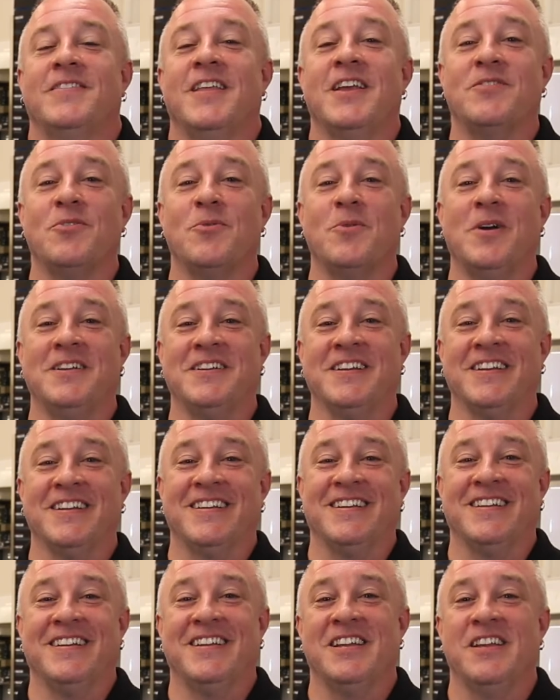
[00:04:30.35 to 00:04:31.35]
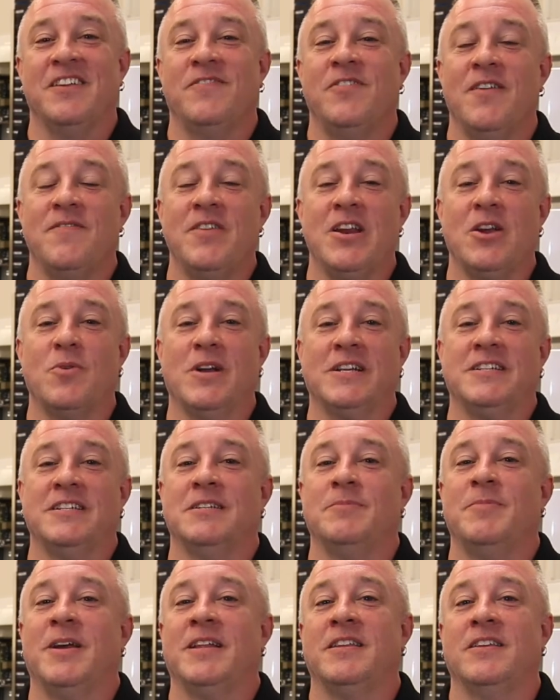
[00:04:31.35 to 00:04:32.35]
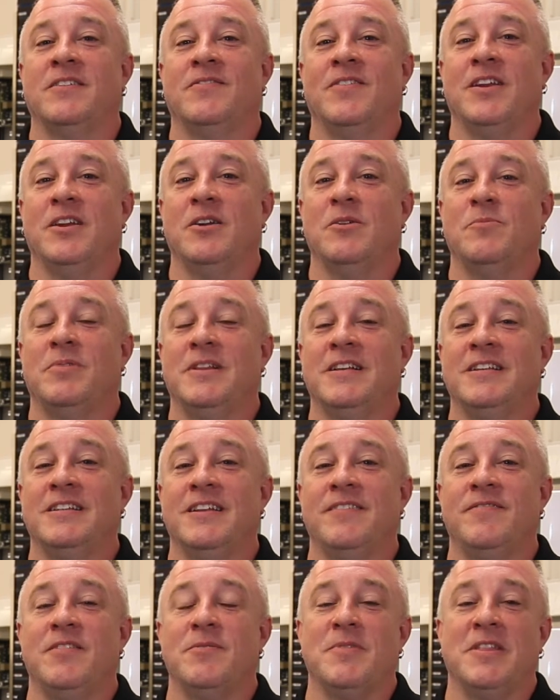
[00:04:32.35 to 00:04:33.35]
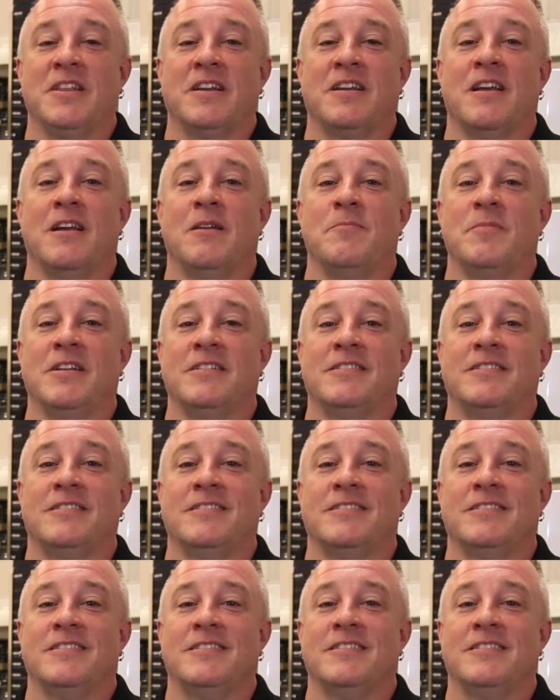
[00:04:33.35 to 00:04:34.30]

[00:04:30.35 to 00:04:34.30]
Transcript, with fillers: Thanks for watching. If you have any questions about this video, please leave them in the comments.